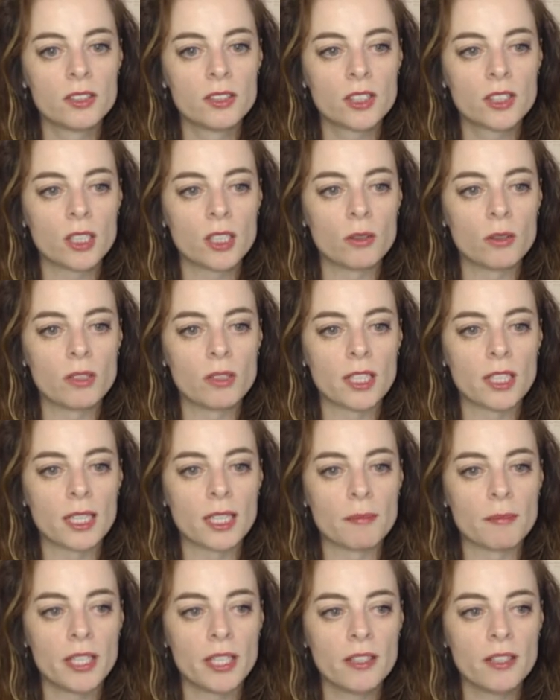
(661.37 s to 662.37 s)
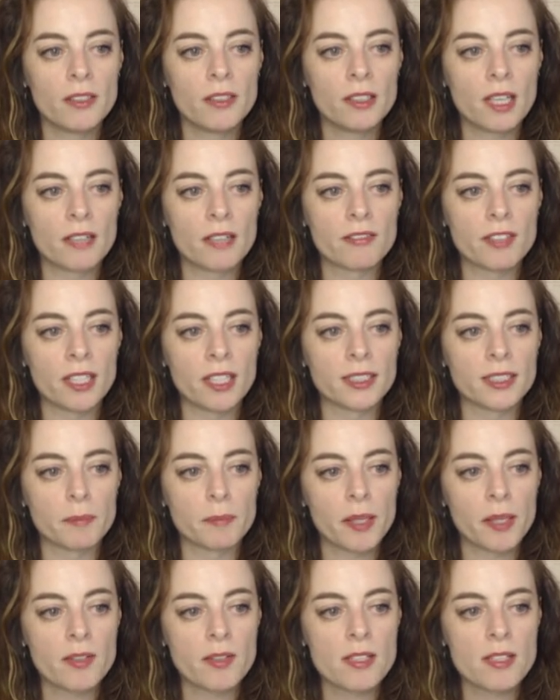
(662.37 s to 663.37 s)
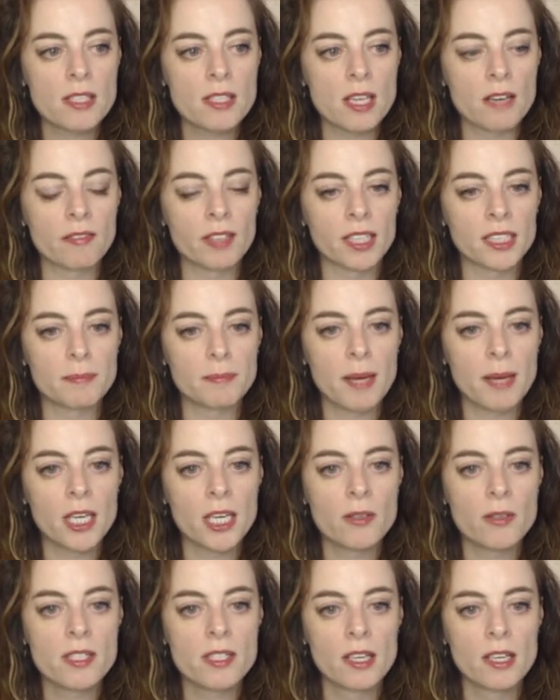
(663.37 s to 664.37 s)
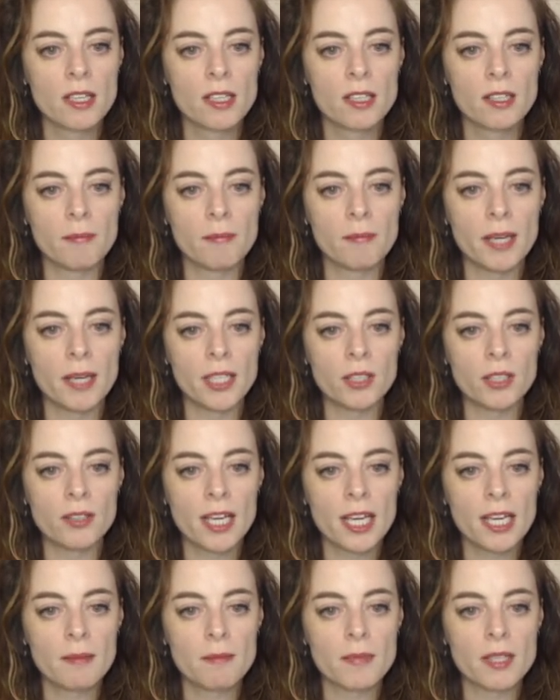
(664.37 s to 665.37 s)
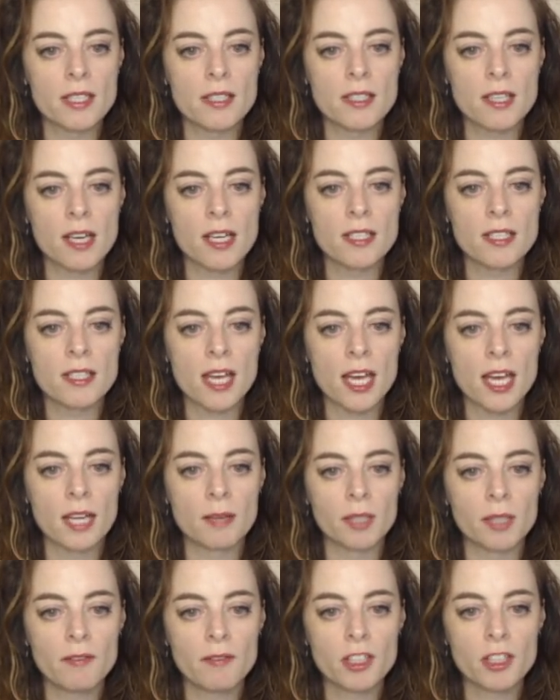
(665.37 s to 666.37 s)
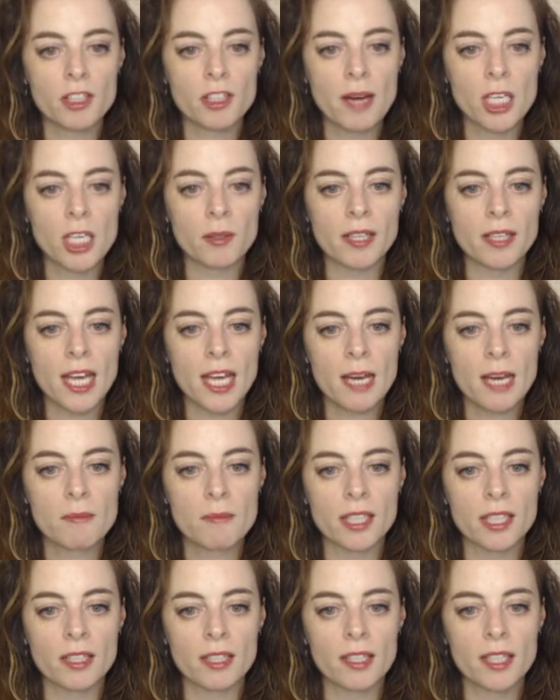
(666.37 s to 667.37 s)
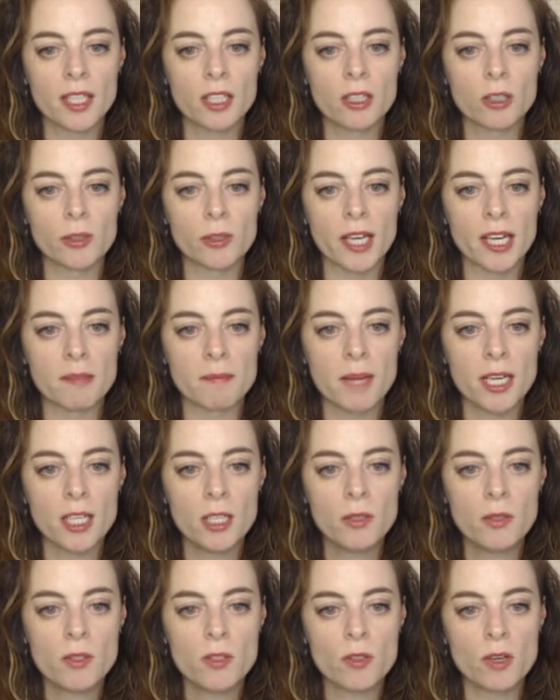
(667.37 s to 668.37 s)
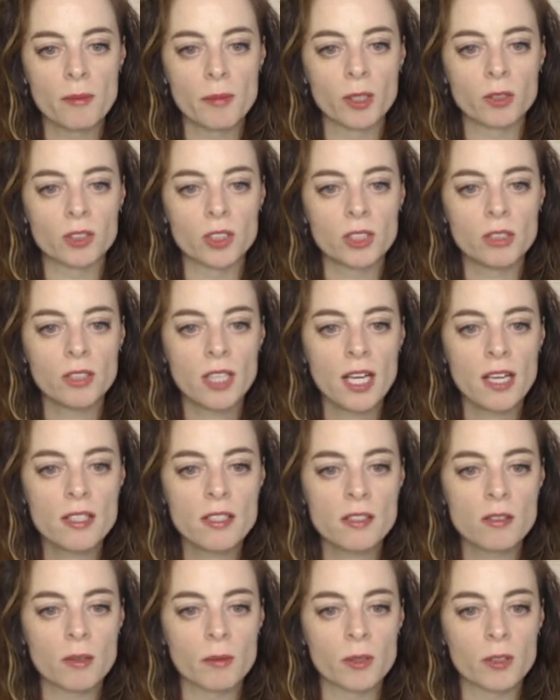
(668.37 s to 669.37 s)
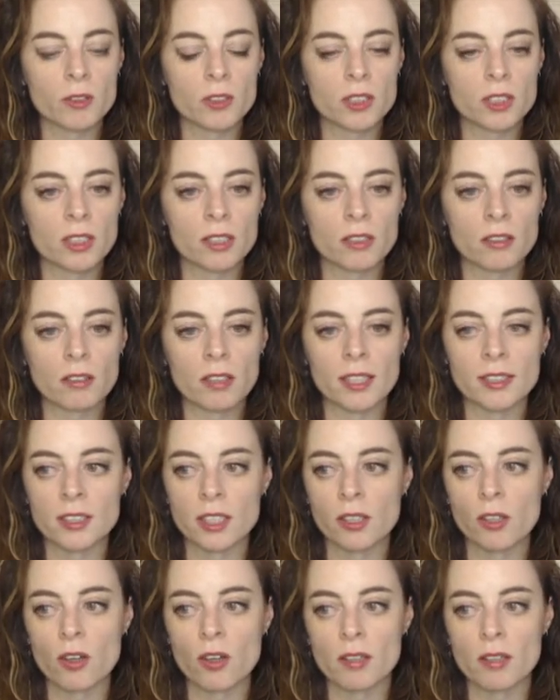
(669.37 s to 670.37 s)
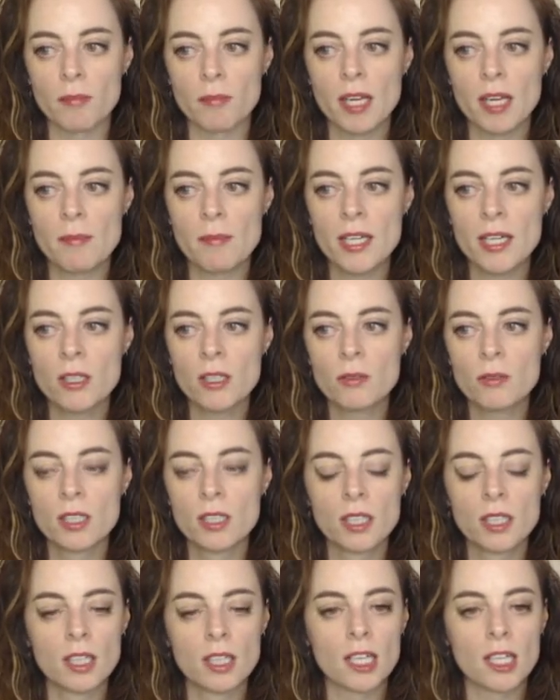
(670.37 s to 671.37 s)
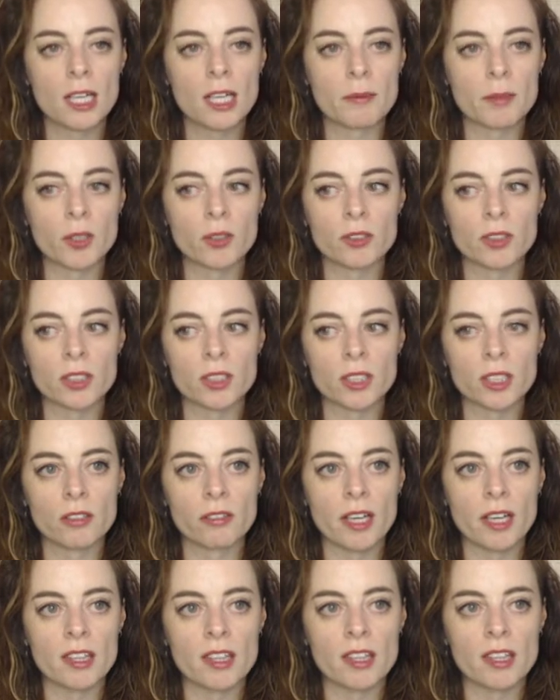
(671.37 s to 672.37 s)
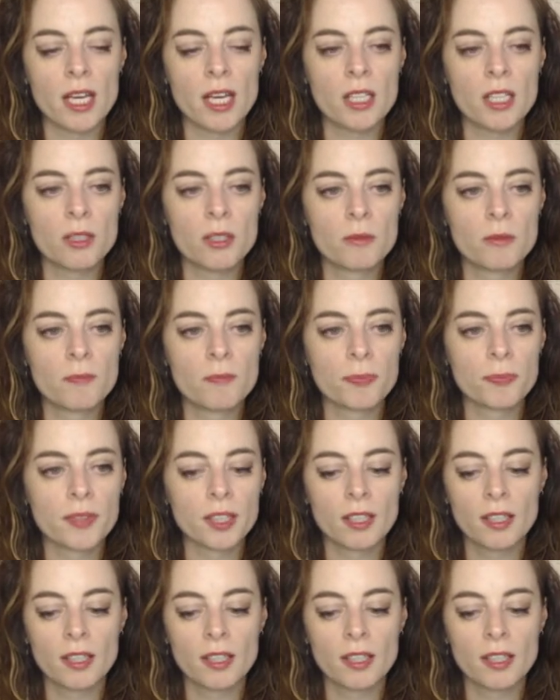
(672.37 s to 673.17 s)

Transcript: So here I've clicked appearance, I've clicked menus, menu name, it says give your menu a name, then click create menu. So I'm going to do that. So I'm going to, let's say, call it main menu. I'm going to create the menu.